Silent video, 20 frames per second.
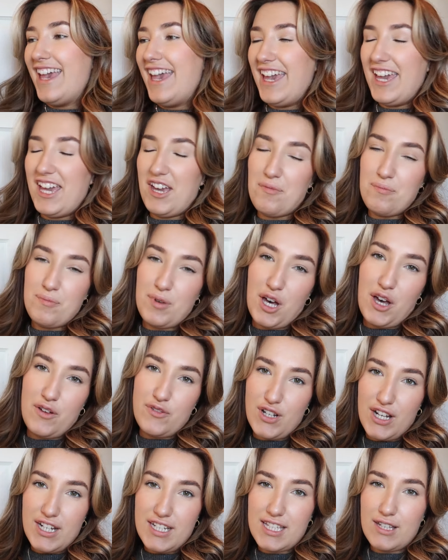Um, but I've
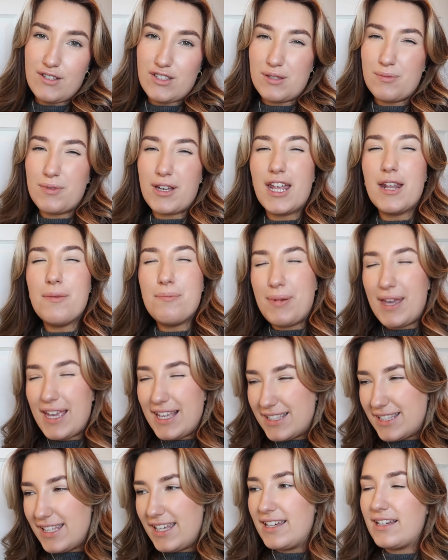tried to get some kind of
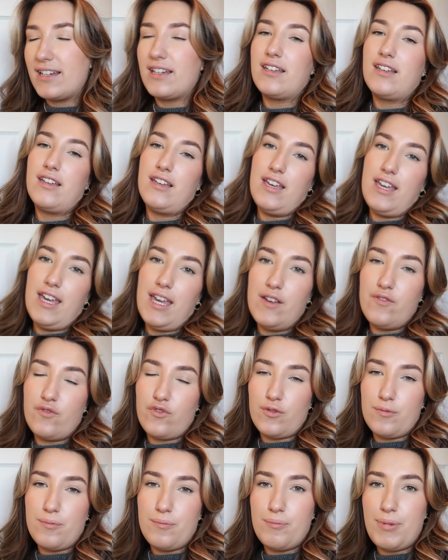basic,
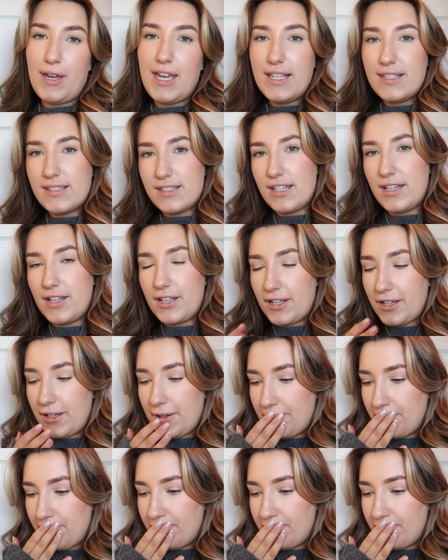basic